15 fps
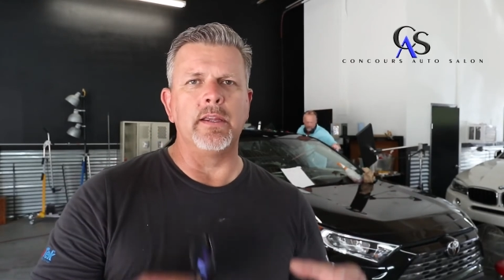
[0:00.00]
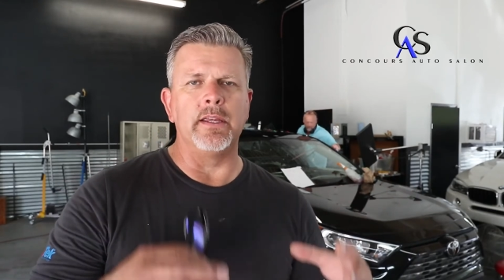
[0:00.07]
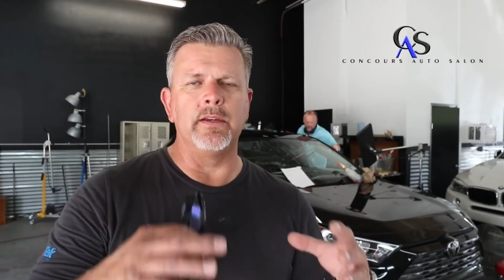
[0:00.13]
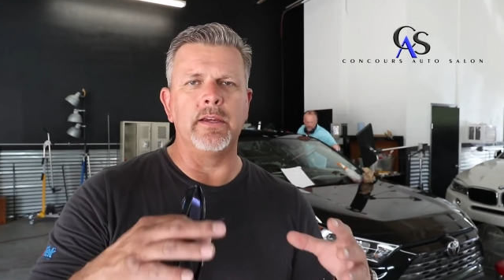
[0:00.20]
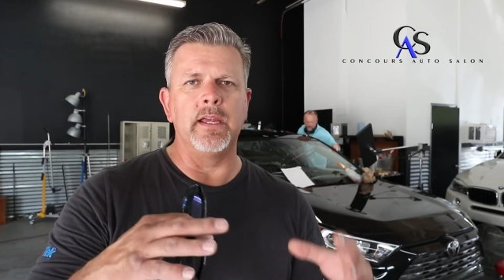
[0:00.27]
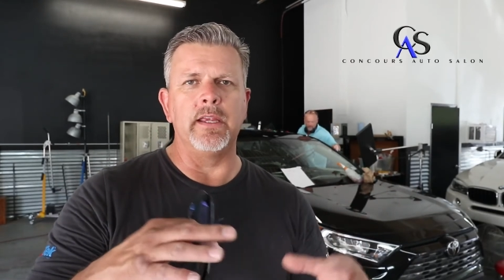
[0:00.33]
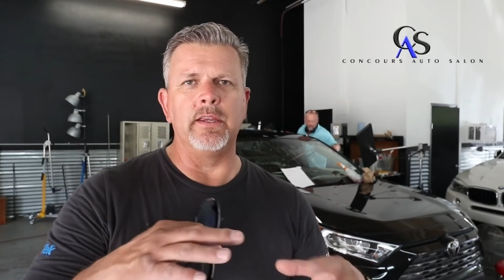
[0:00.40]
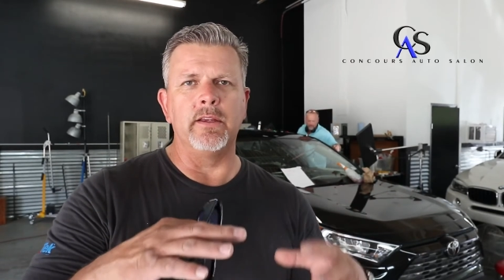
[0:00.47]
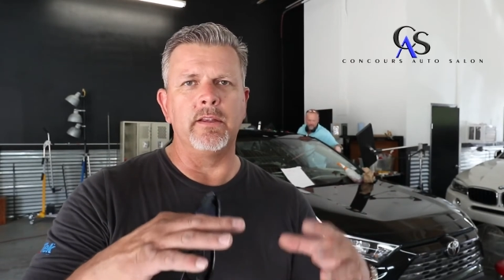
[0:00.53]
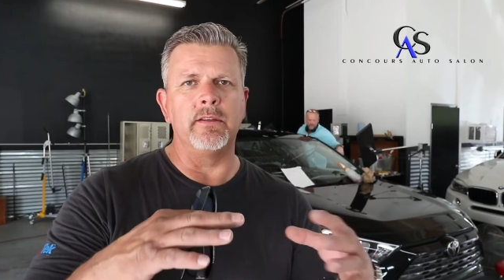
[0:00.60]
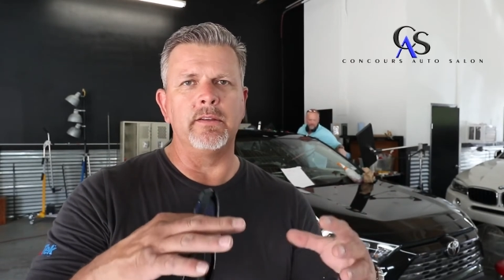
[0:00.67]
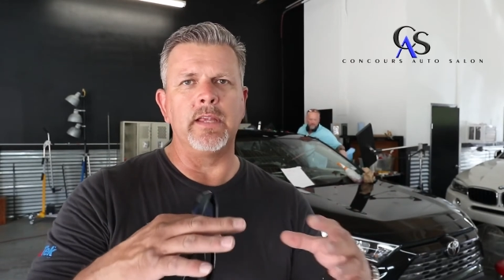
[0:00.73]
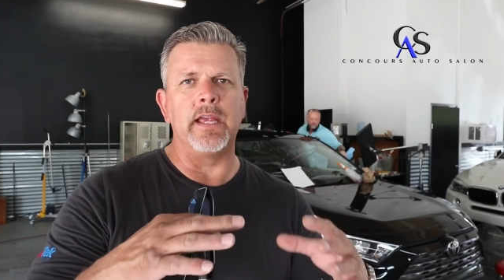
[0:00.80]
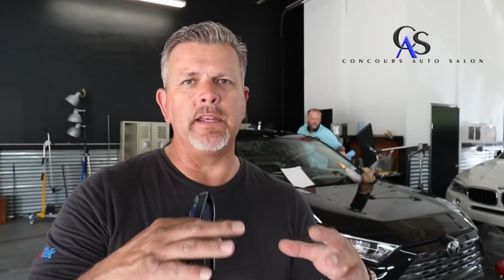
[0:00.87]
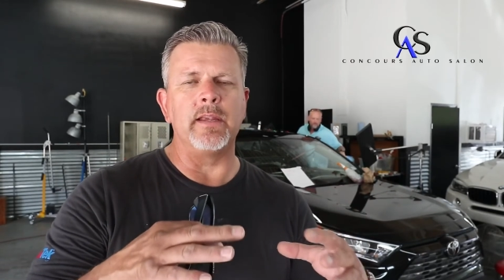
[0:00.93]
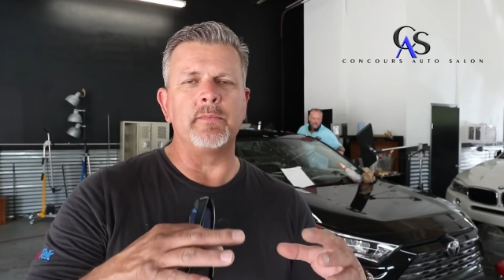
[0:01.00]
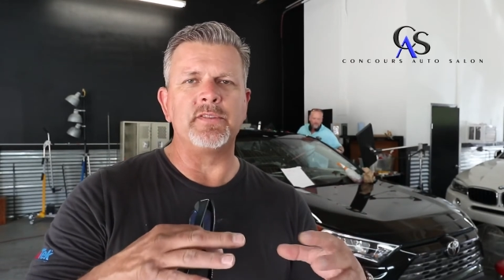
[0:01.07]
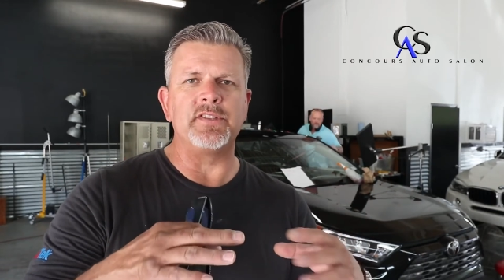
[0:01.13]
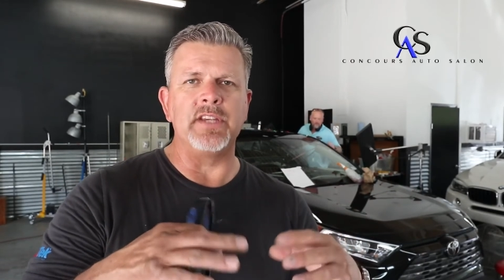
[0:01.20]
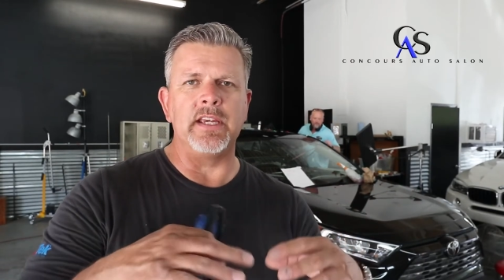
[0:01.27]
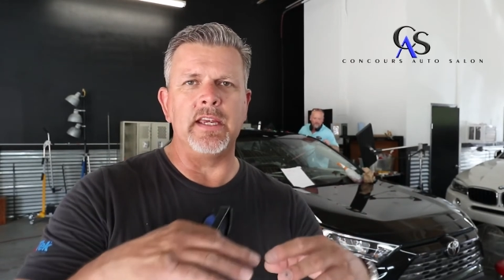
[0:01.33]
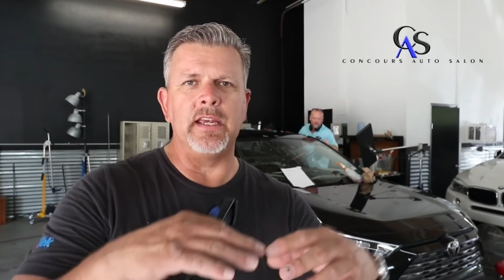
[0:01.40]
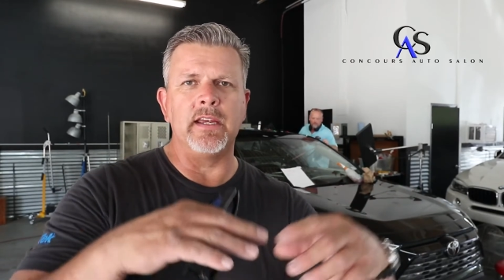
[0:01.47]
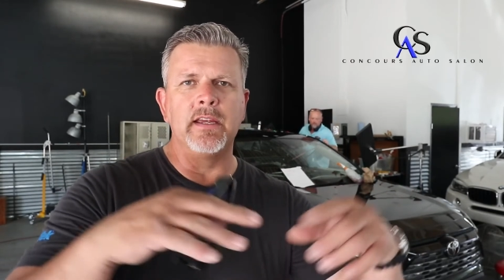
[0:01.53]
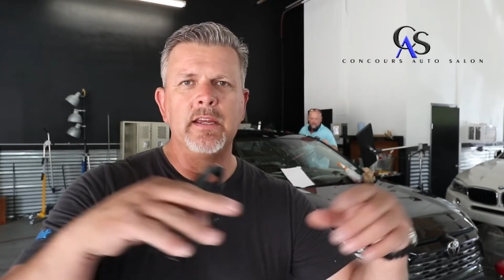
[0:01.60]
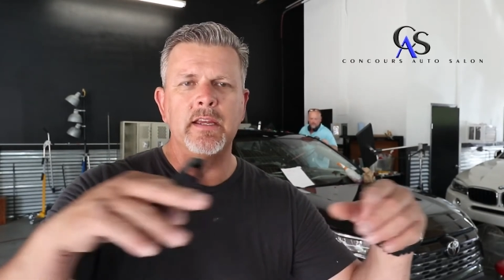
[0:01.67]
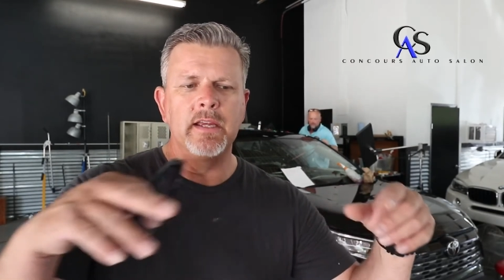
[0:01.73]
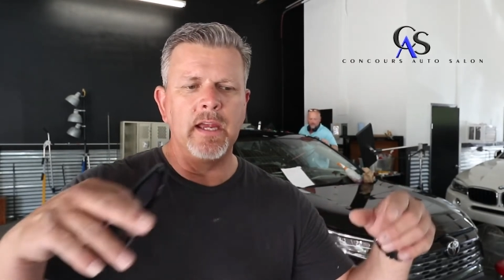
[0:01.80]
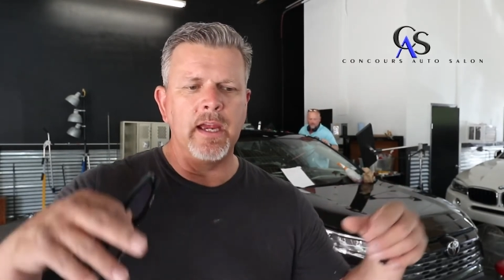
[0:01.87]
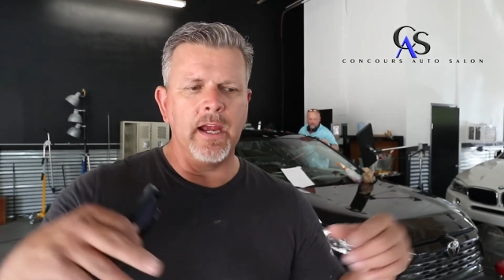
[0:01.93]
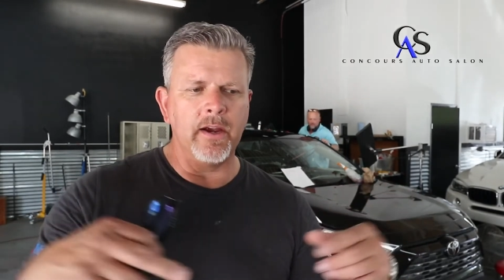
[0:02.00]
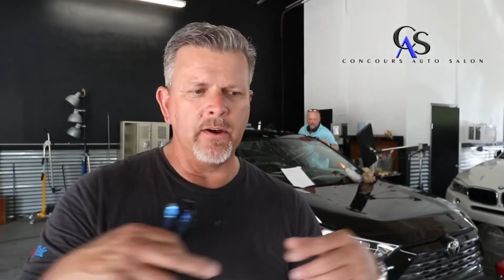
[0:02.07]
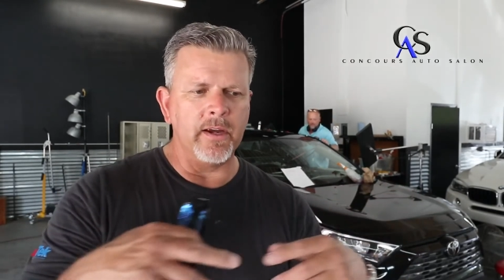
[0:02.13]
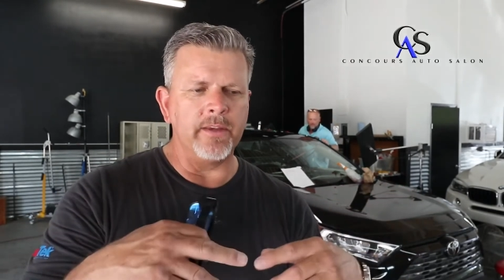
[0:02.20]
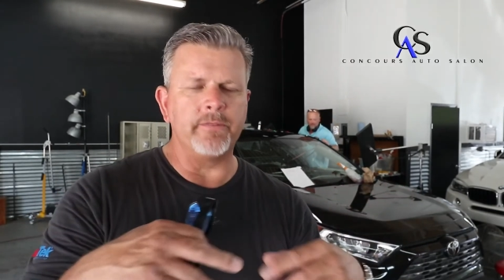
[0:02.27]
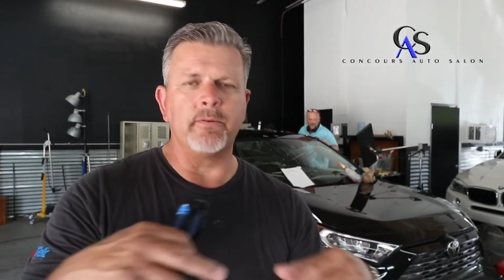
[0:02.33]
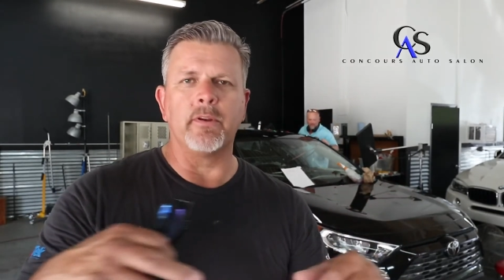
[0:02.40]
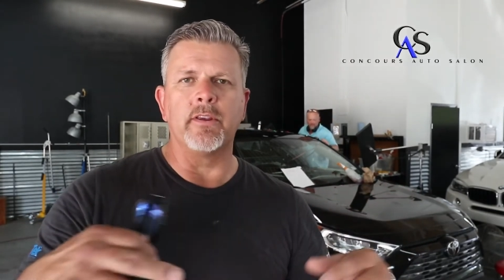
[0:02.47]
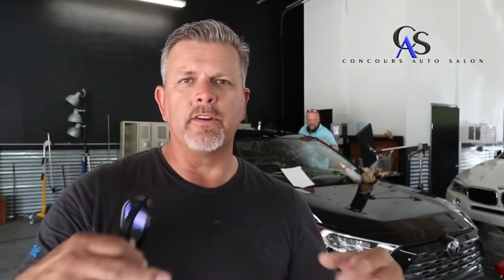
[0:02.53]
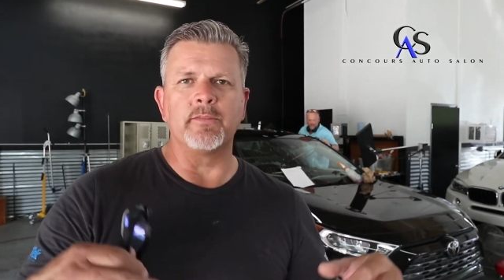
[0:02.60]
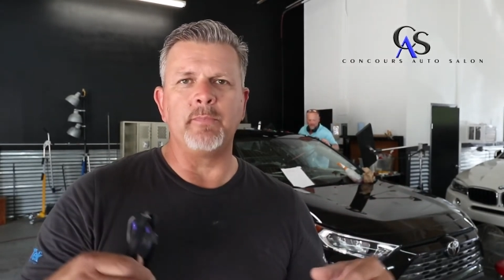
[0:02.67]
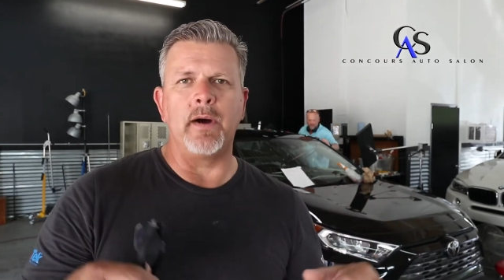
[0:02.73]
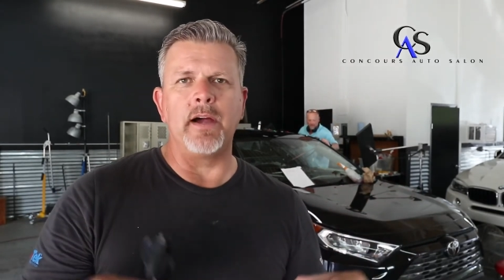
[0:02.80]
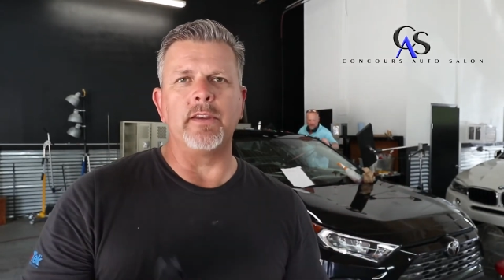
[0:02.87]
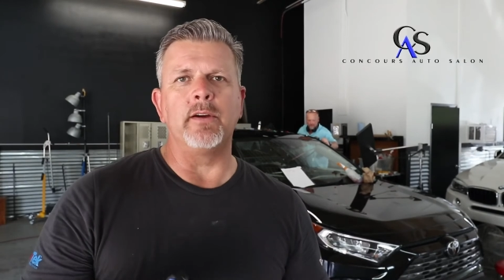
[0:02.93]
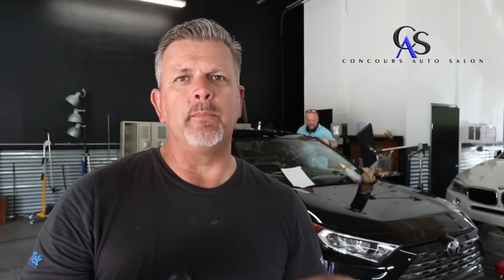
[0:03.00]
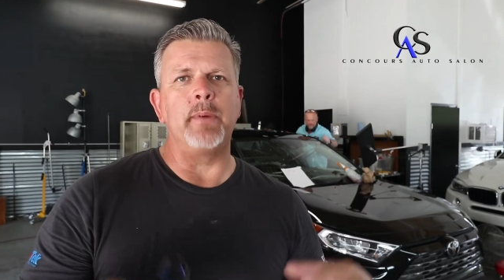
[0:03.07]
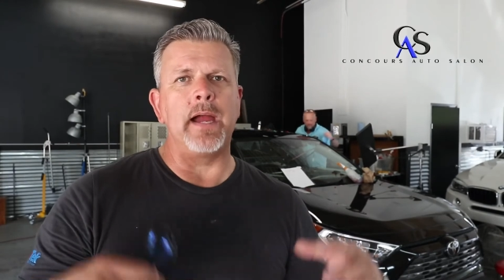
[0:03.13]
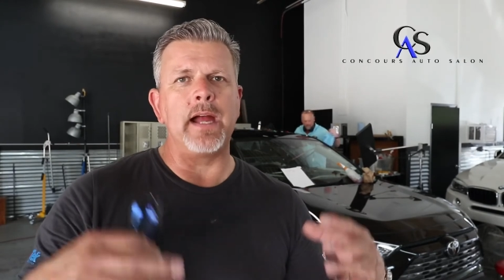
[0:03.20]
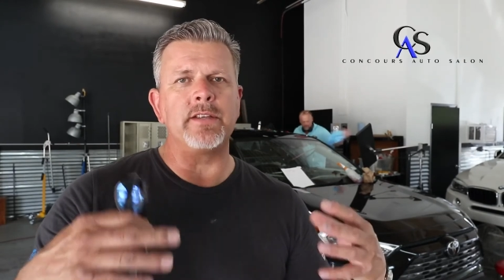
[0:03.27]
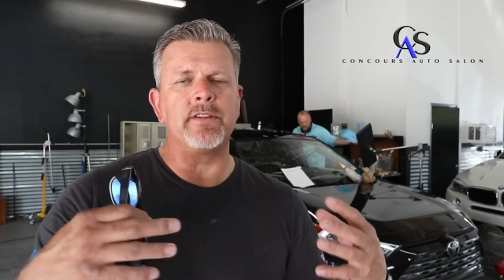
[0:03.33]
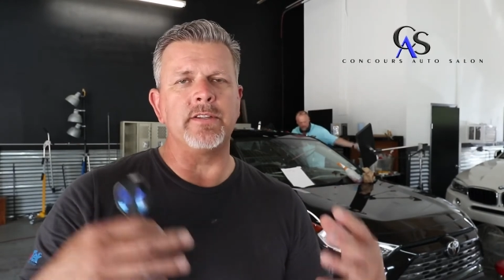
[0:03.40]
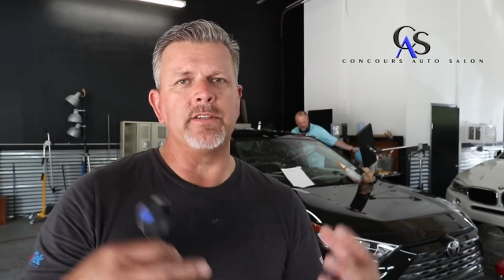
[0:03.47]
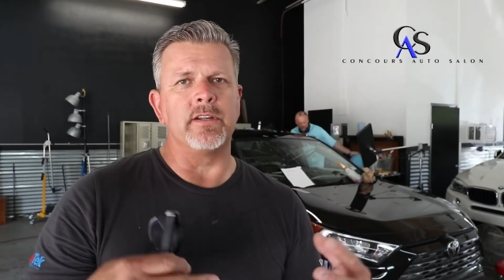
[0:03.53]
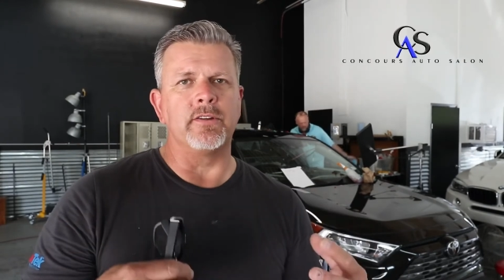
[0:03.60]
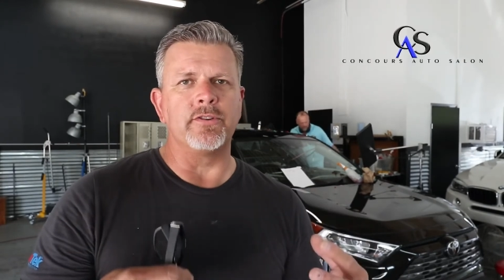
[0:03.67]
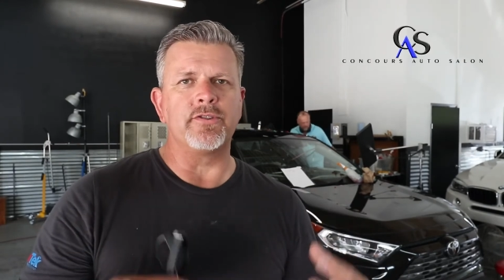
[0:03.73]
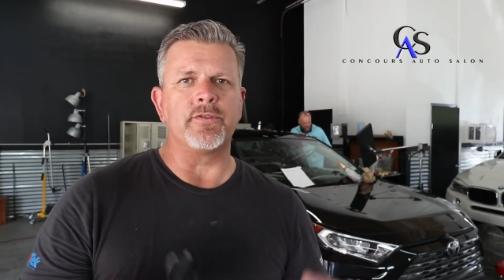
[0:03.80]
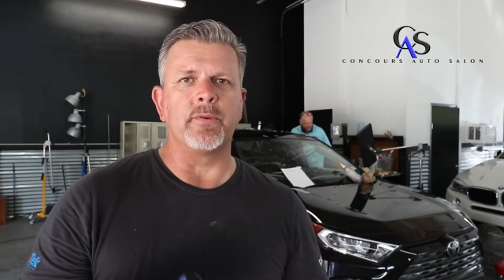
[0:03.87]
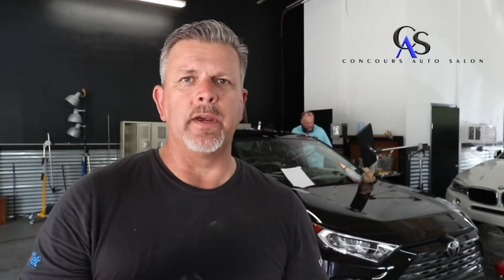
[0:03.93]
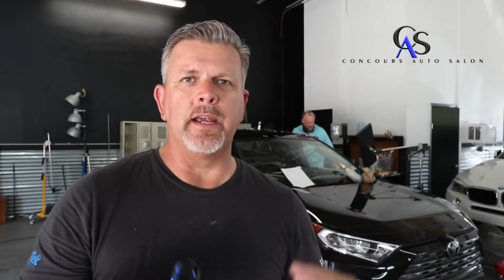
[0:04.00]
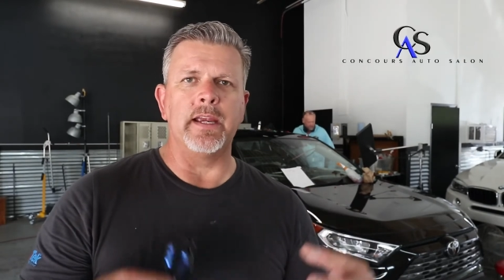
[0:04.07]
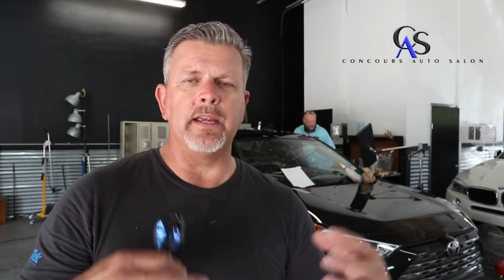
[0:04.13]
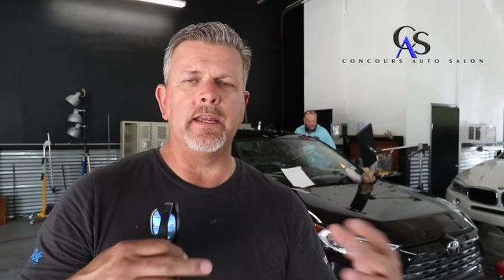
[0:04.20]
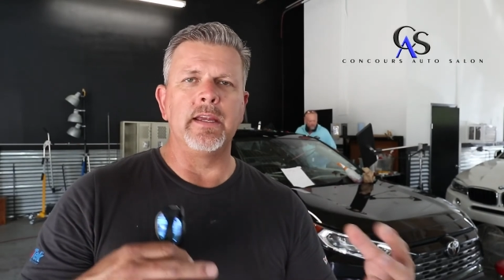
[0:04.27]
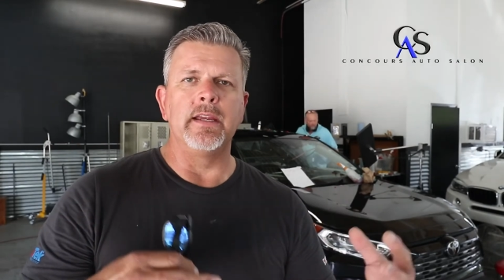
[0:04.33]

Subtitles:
You'll end up seeing areas where there's bondo patches, it'll shrink.